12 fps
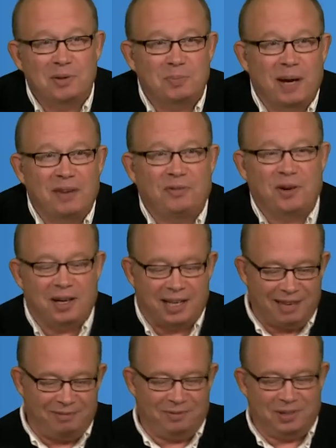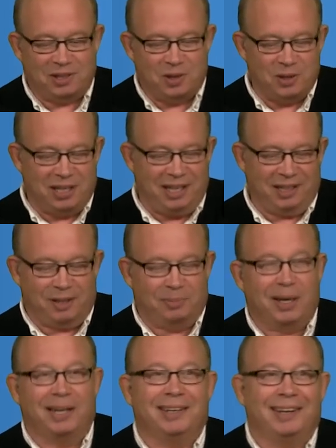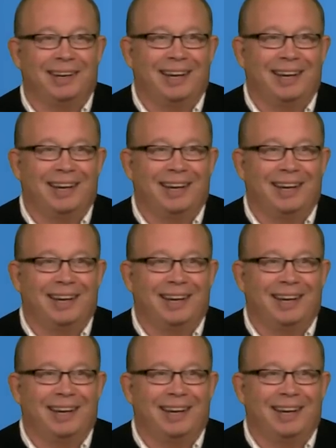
my fault. I was told to hit the button and